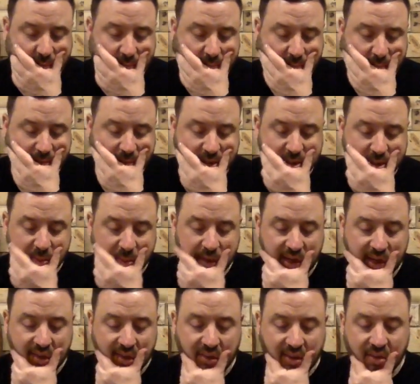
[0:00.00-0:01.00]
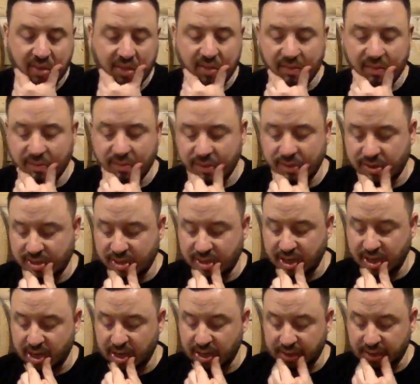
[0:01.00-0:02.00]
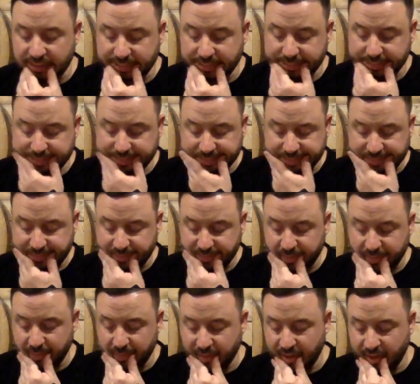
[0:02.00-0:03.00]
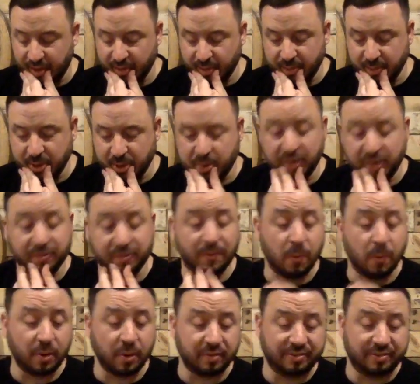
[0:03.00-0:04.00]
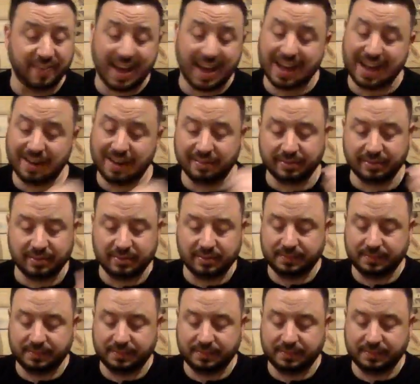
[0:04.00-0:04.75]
between let's see between four and five.